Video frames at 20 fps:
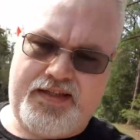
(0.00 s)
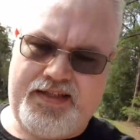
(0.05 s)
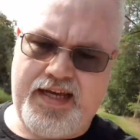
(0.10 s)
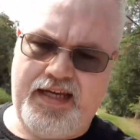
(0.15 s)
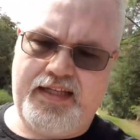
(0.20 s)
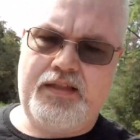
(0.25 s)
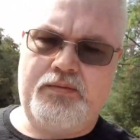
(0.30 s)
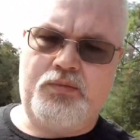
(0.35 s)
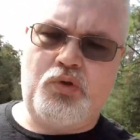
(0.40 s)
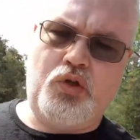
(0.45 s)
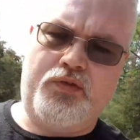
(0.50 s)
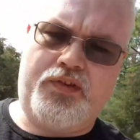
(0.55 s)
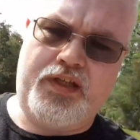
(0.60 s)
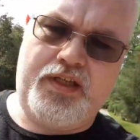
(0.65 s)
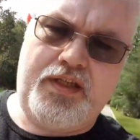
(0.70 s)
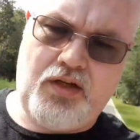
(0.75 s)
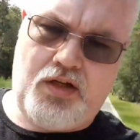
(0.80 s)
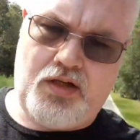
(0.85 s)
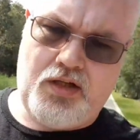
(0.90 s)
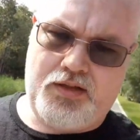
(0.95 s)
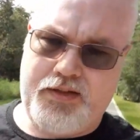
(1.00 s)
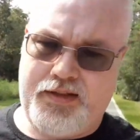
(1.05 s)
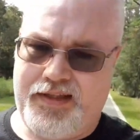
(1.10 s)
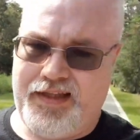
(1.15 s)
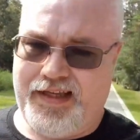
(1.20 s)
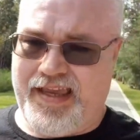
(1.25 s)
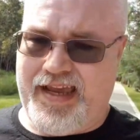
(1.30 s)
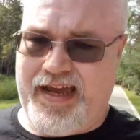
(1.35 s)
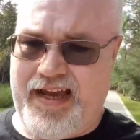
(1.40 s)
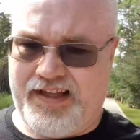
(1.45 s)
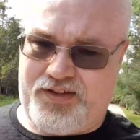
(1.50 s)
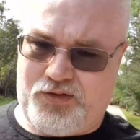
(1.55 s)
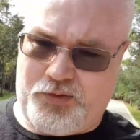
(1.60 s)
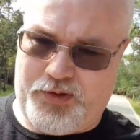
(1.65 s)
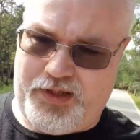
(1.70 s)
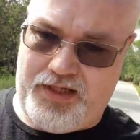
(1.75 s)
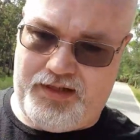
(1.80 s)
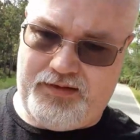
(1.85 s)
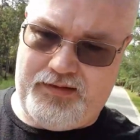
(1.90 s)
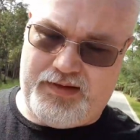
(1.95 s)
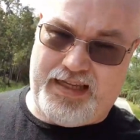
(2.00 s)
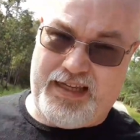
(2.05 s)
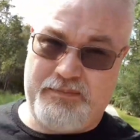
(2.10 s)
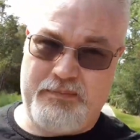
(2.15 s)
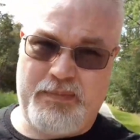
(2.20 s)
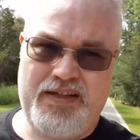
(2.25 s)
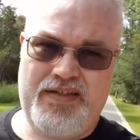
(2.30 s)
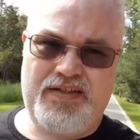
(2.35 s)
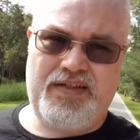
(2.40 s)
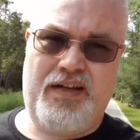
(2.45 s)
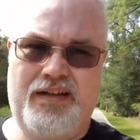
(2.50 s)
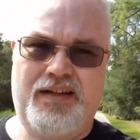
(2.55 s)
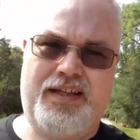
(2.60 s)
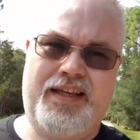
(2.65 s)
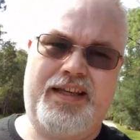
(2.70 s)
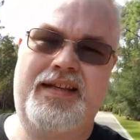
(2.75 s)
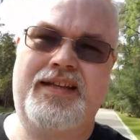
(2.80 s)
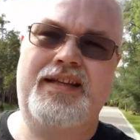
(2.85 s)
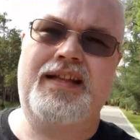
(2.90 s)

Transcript: telemovie called The Gathering that basically